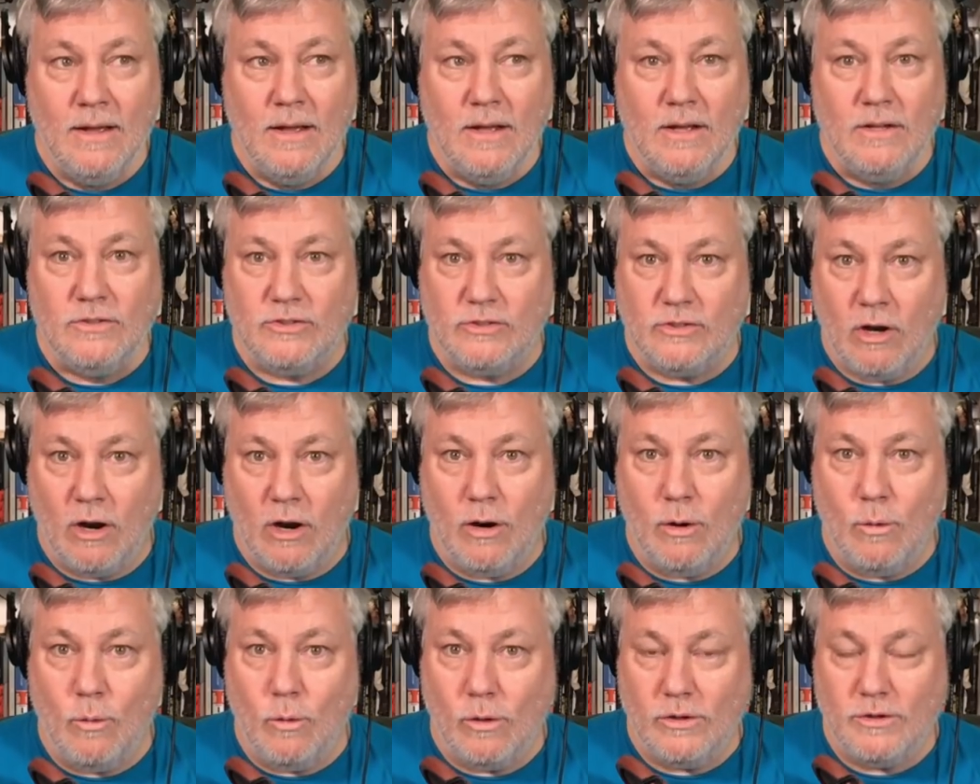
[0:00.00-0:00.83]

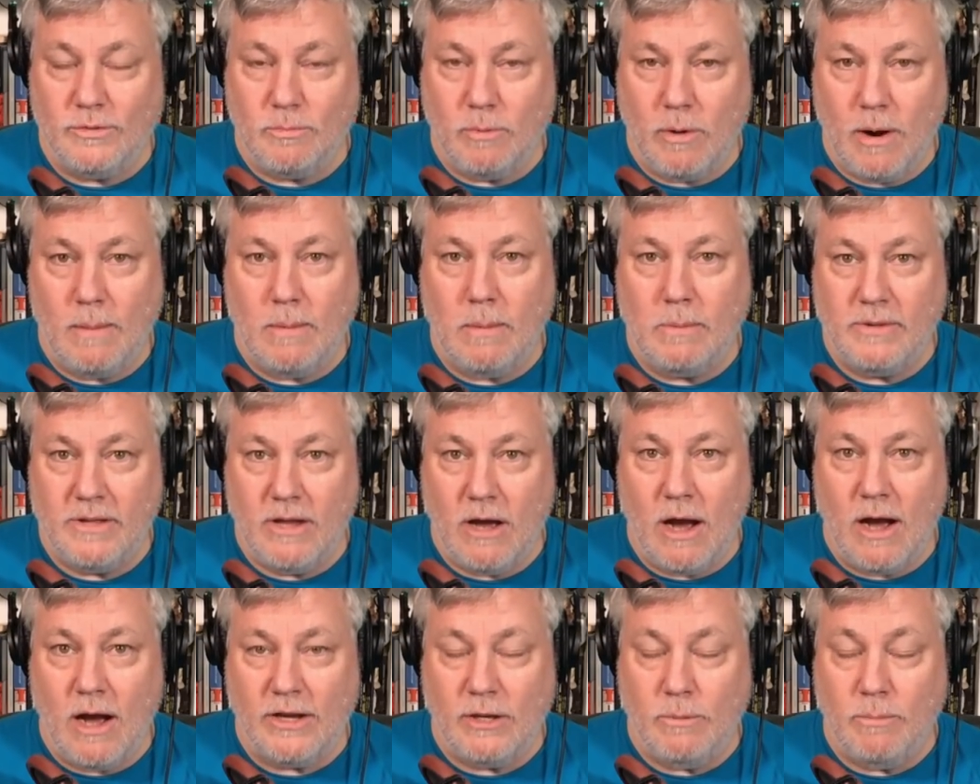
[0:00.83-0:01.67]
Star Wars probably
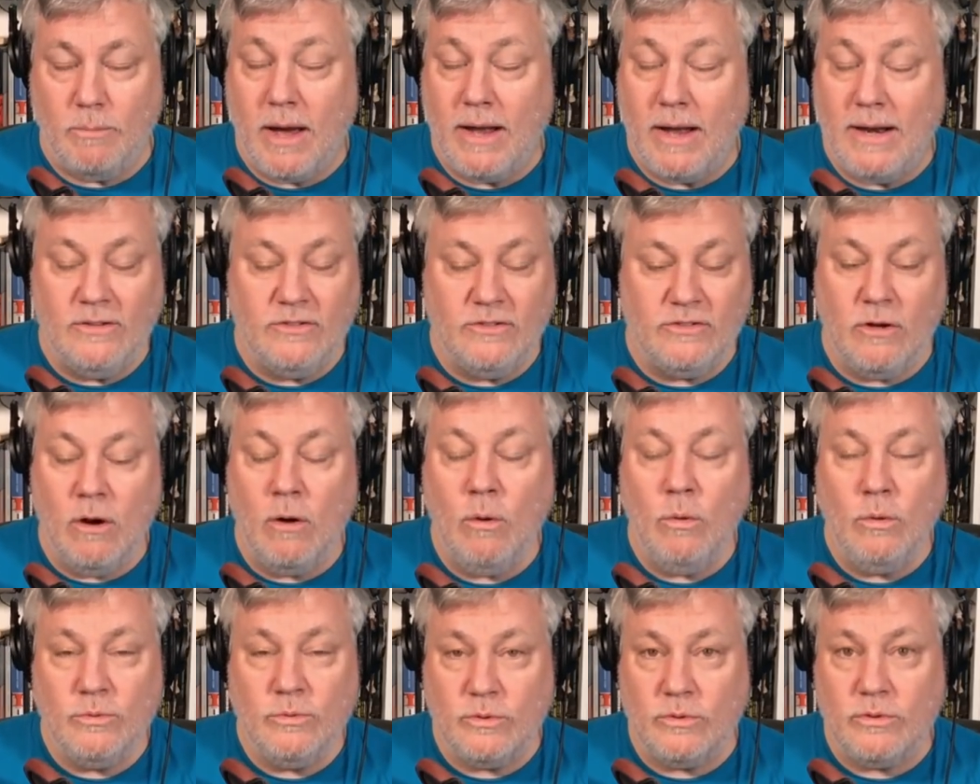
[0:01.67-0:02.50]
occupied and
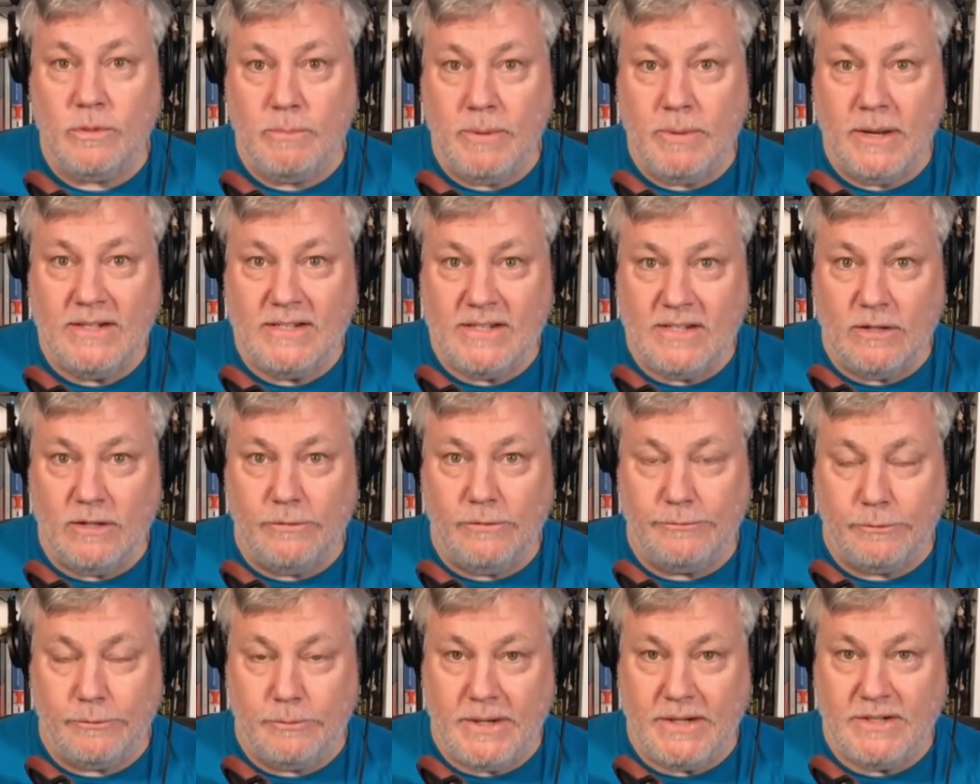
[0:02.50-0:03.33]
Star Wars was a big deal
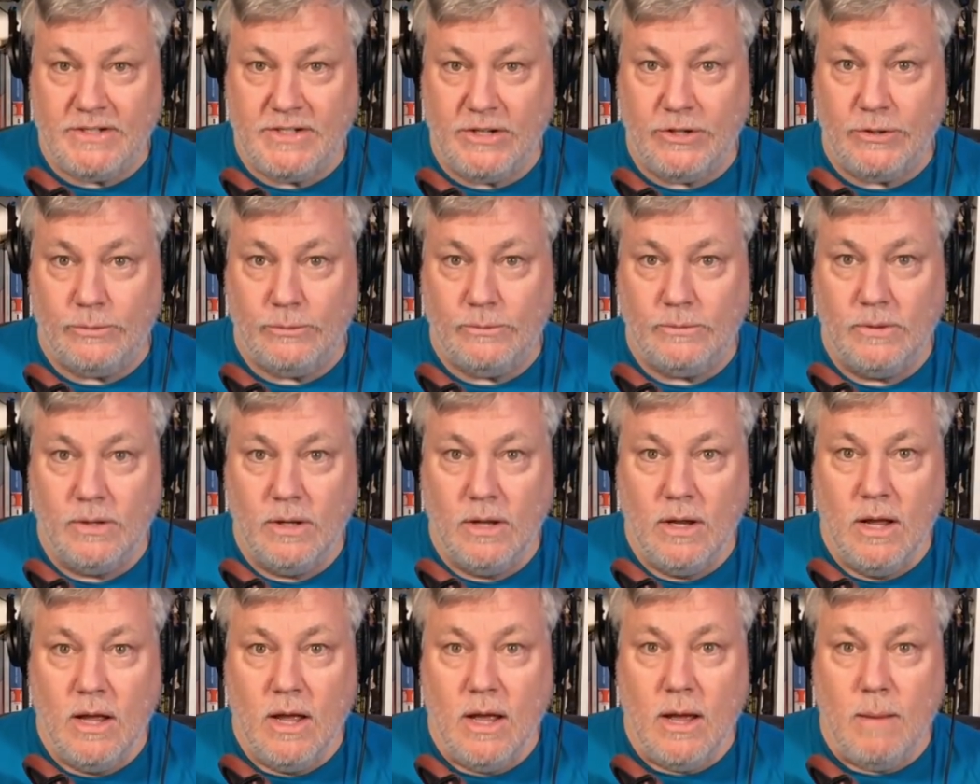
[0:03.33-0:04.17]
for me too.
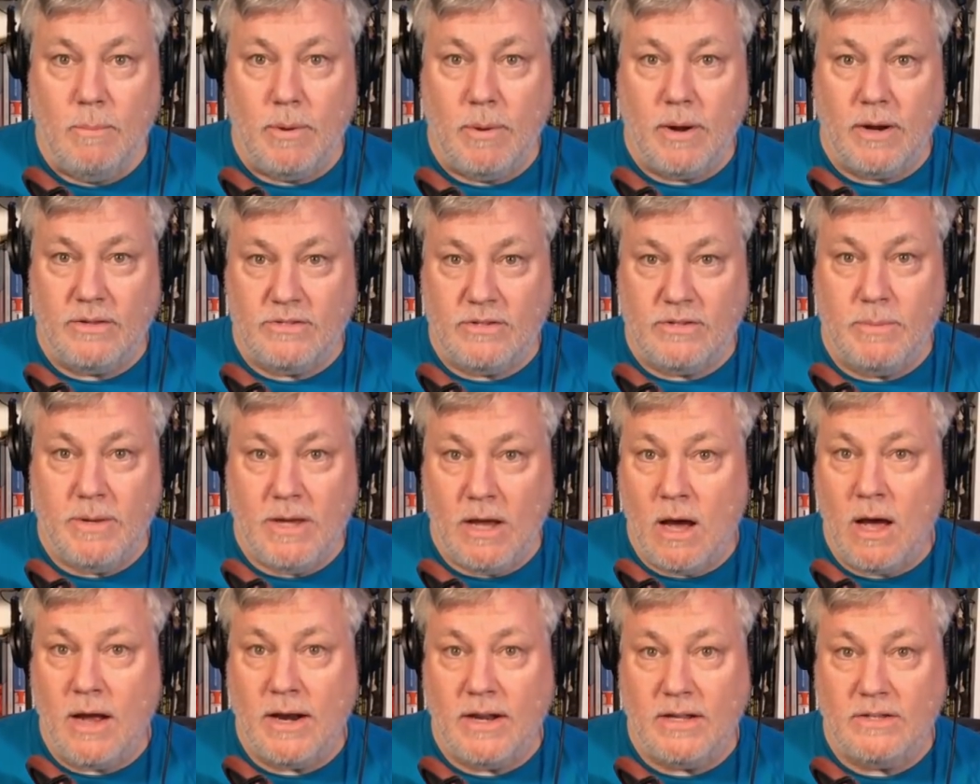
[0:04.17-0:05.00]
But to be
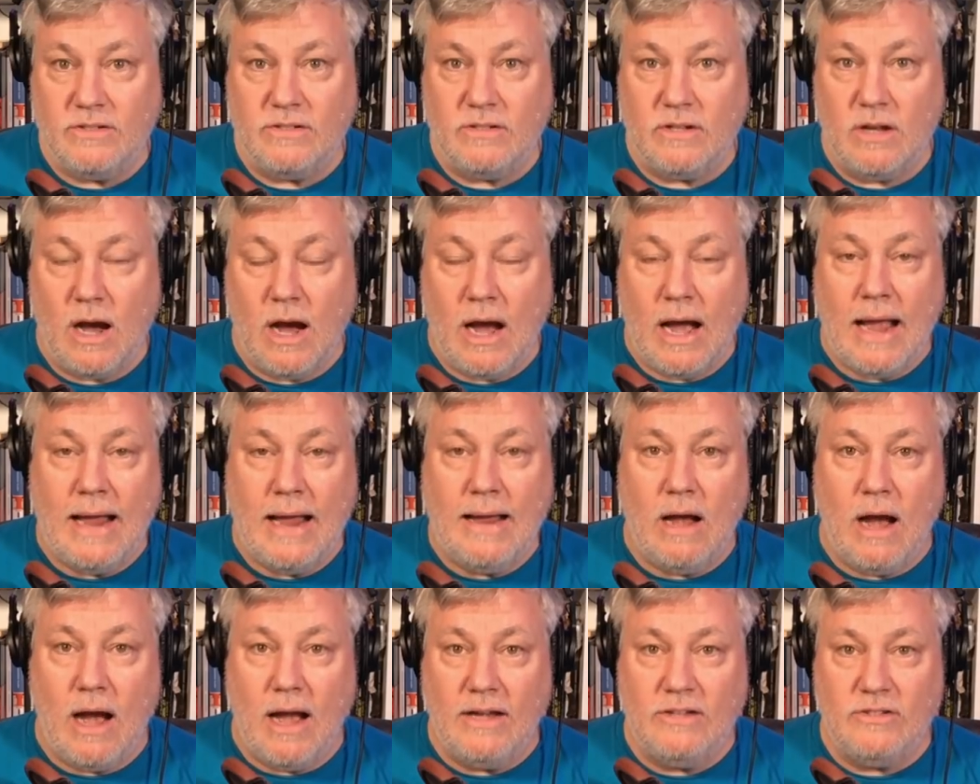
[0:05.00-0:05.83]
honest,
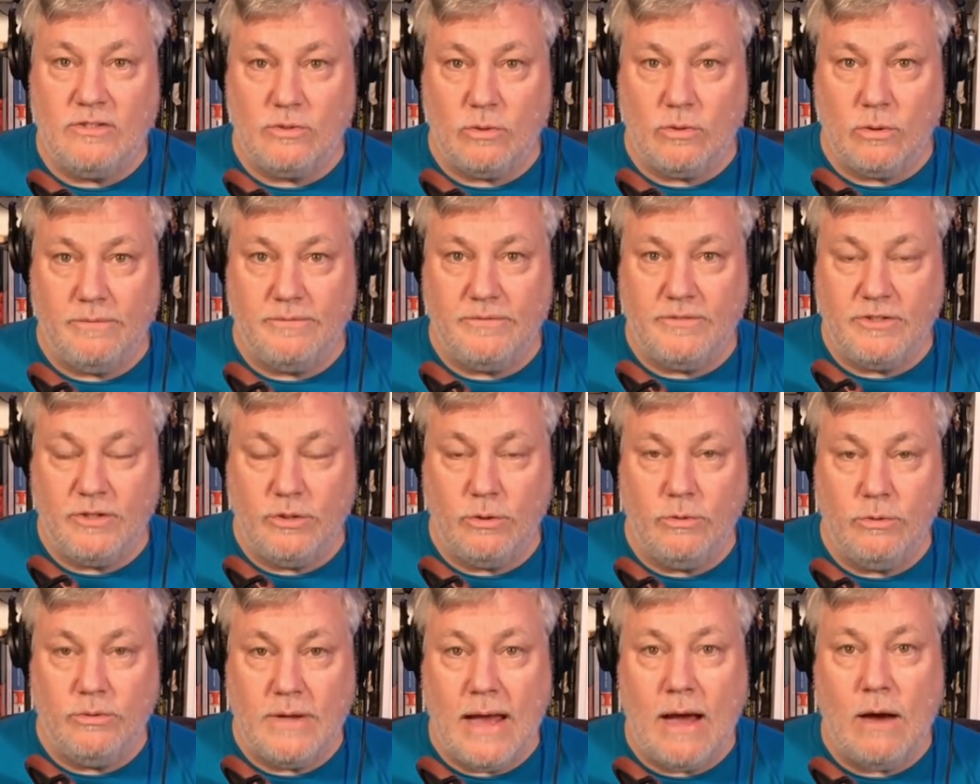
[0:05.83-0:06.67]
I, I sort of
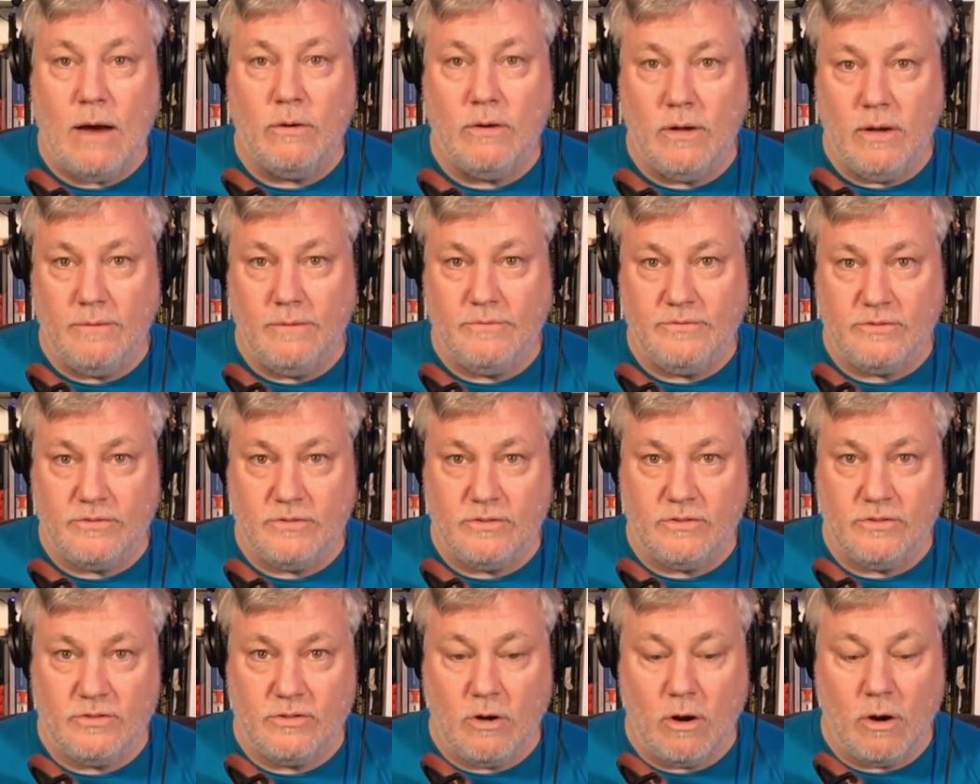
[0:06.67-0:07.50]
tuned out of
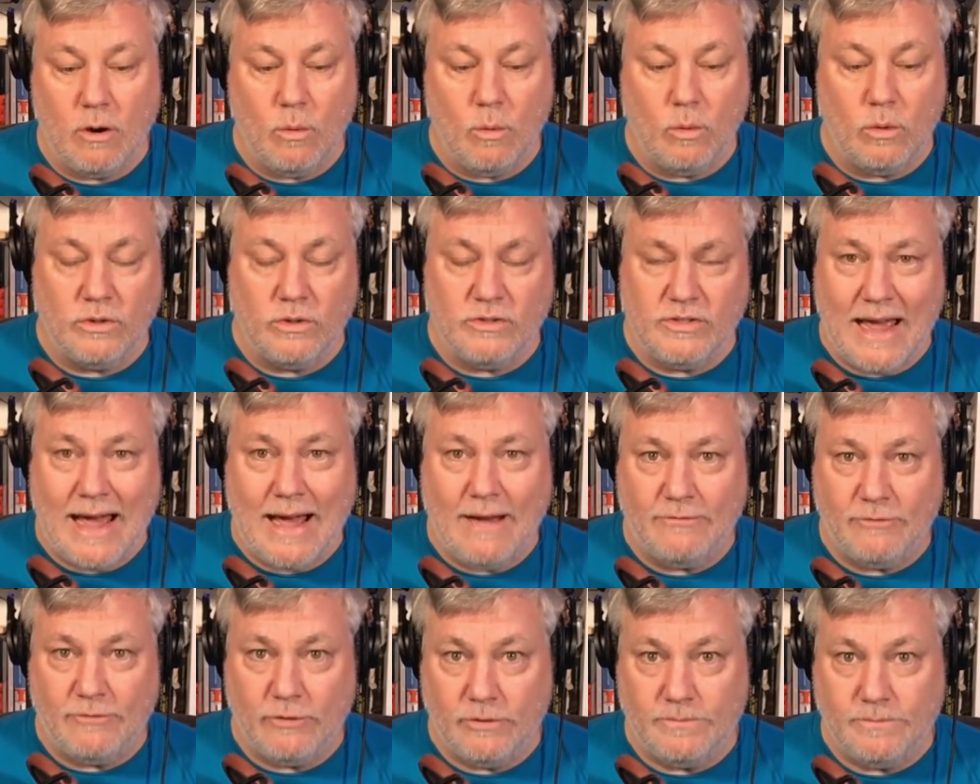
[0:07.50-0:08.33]
Star Wars
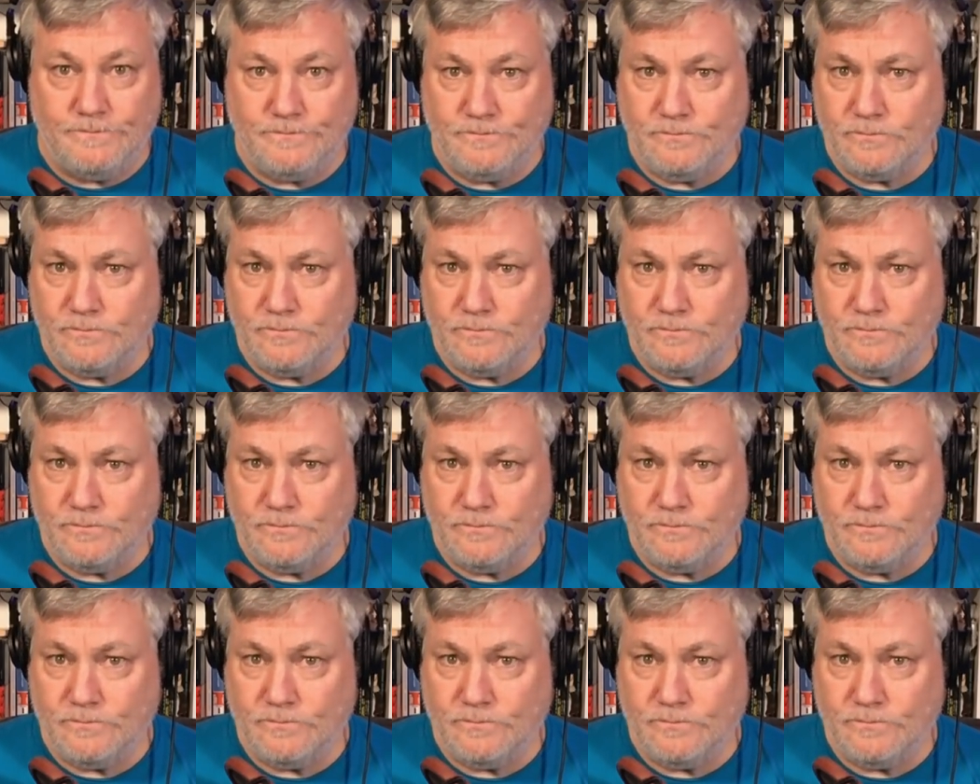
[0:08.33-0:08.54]
after